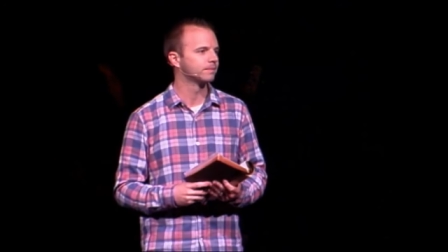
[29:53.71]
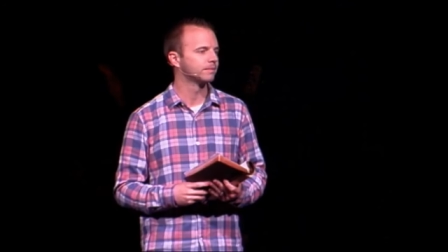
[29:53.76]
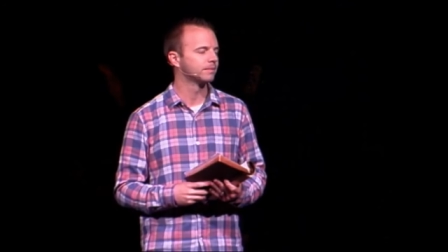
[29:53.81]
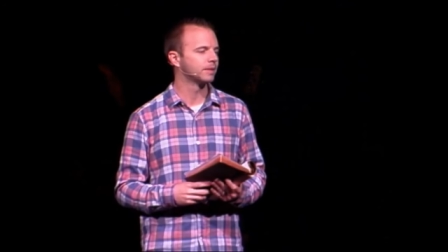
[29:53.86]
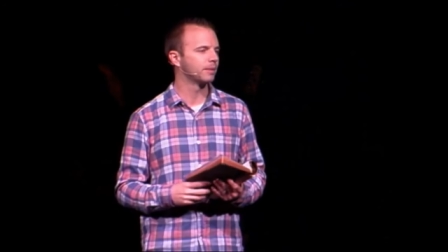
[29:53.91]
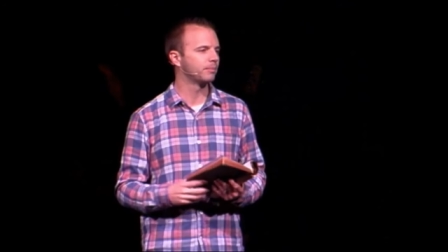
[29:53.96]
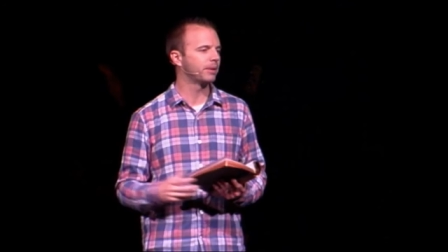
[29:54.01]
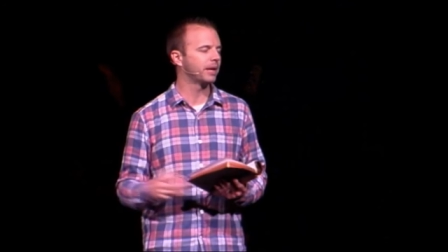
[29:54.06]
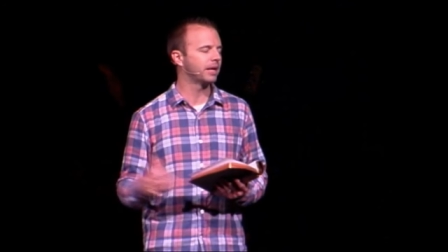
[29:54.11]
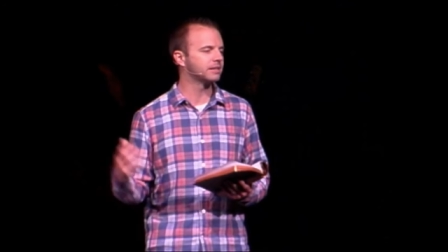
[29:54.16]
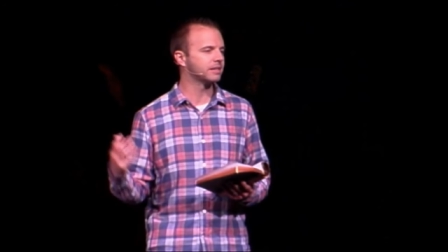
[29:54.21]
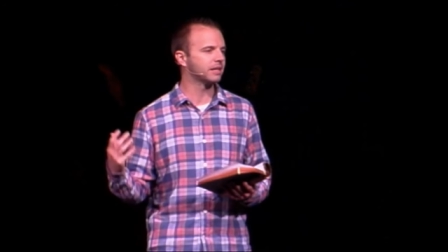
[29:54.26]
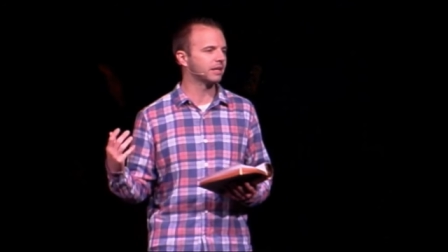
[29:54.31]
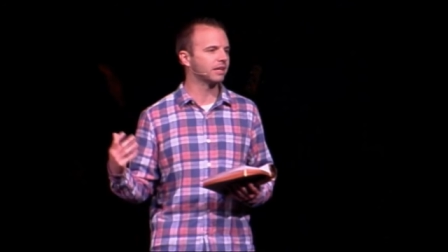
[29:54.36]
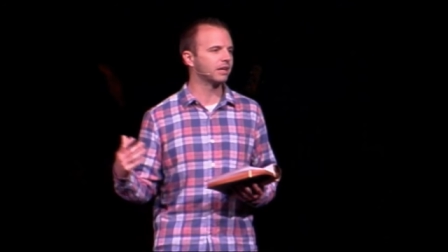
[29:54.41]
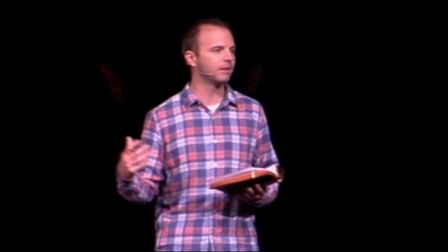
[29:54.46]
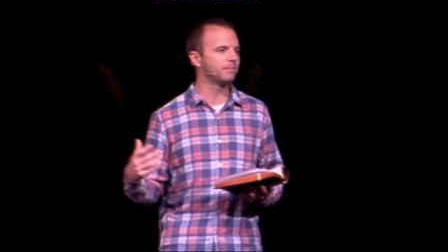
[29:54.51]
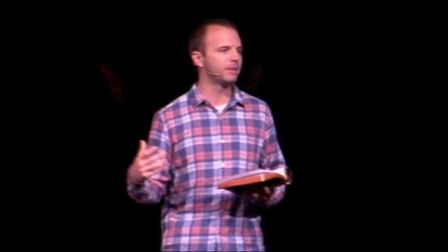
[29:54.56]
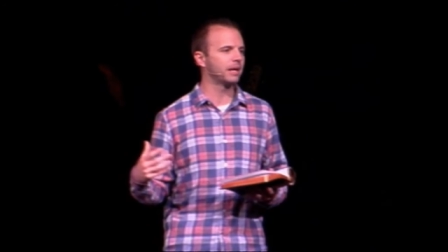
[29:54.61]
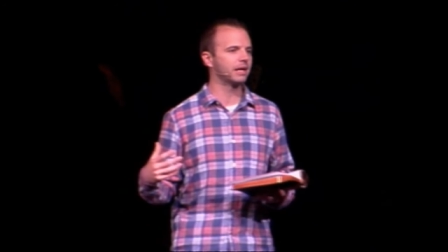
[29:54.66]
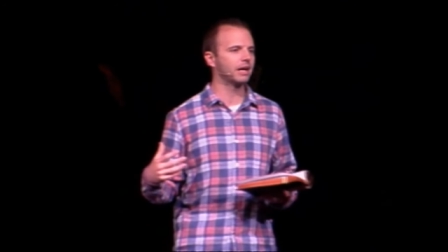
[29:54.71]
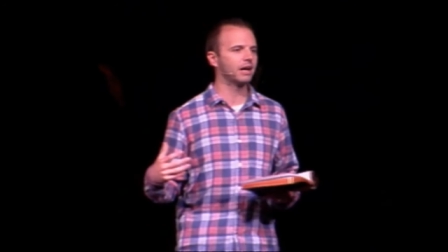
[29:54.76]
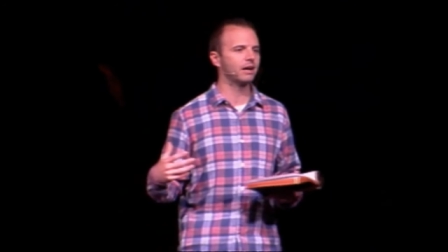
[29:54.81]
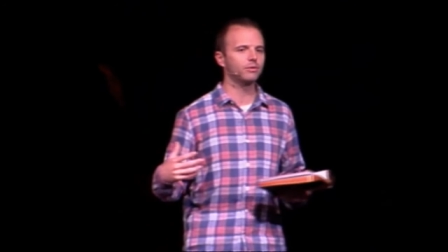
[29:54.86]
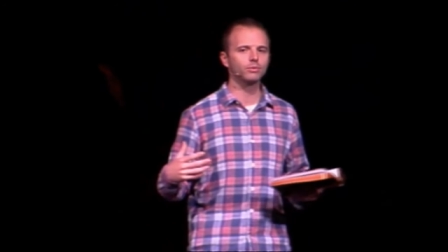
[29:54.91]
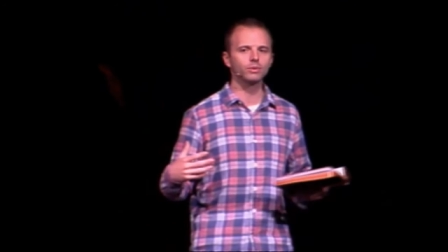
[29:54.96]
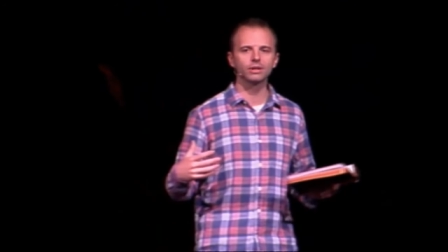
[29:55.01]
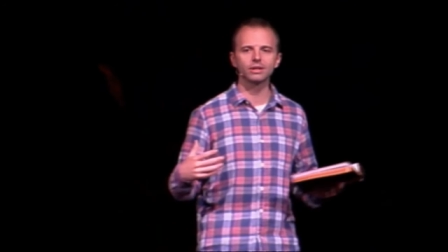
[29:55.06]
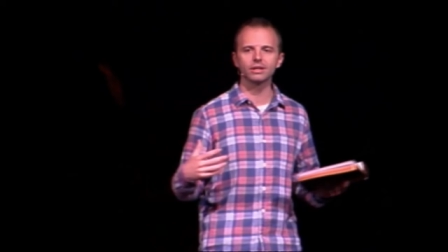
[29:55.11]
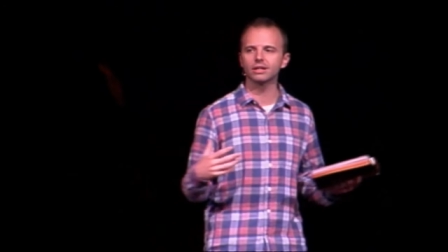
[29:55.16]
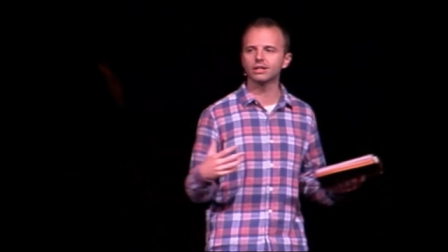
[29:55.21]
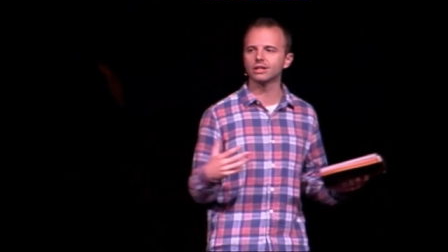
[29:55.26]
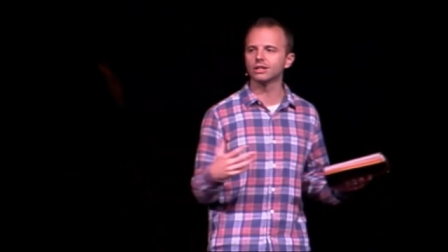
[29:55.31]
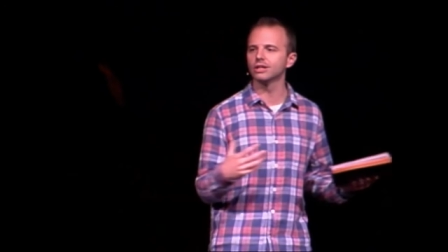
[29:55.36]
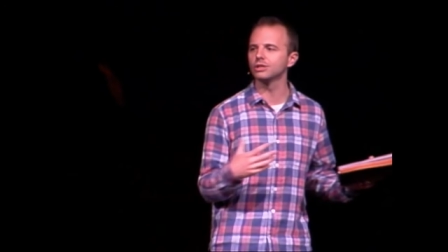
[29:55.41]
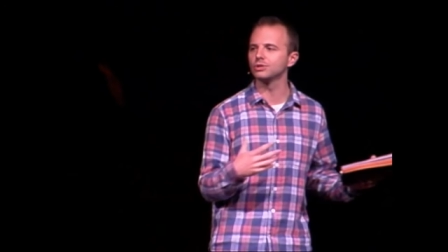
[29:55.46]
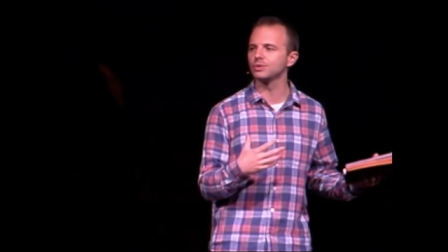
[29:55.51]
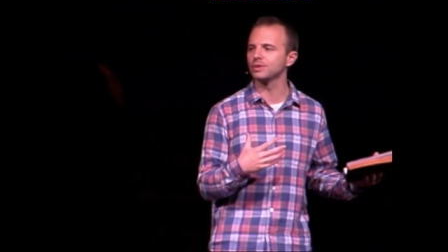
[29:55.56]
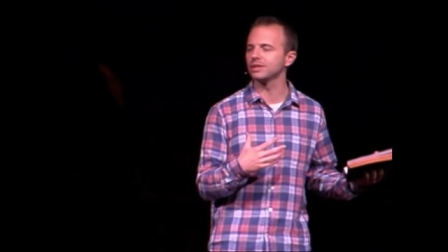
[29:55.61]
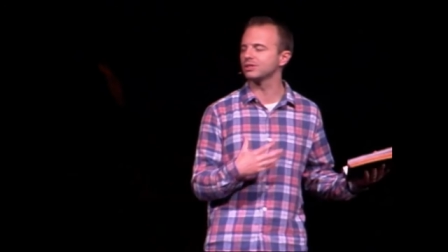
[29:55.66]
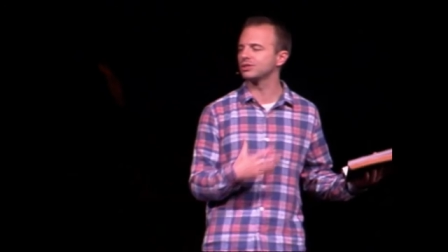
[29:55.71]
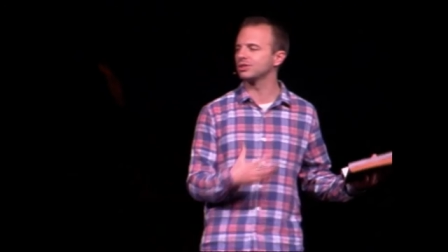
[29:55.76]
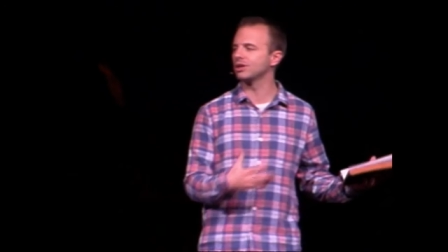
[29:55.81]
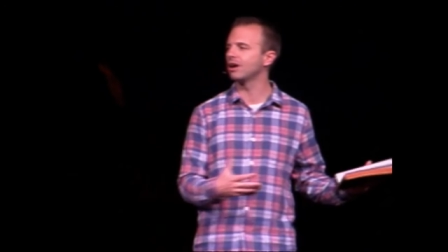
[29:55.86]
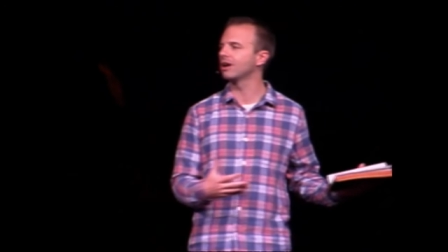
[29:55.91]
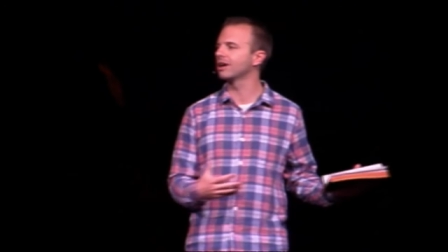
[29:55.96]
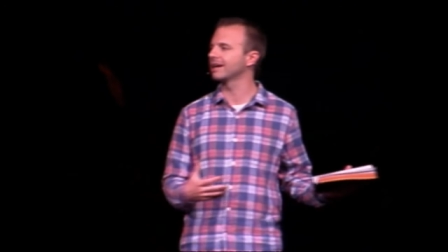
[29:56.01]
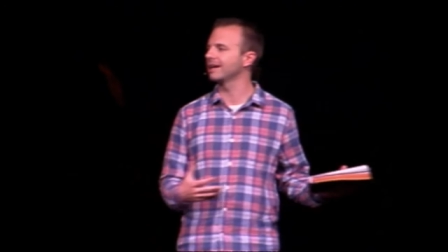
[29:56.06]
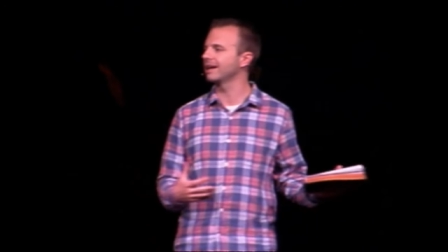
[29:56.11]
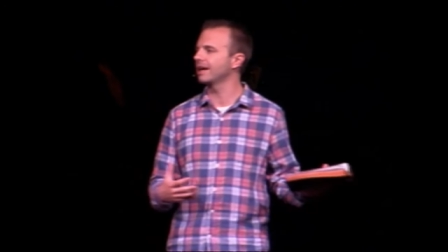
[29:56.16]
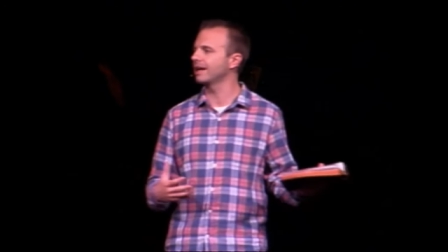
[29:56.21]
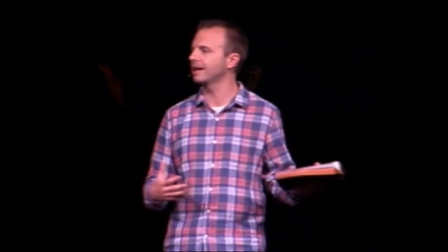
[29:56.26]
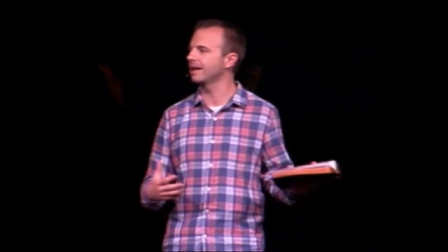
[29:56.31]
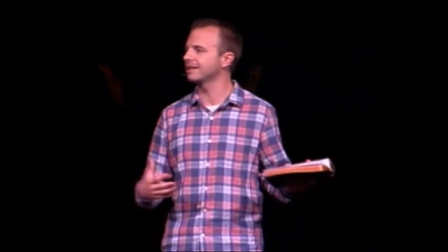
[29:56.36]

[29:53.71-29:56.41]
The band's going to come back out, and we're going to close with a song and,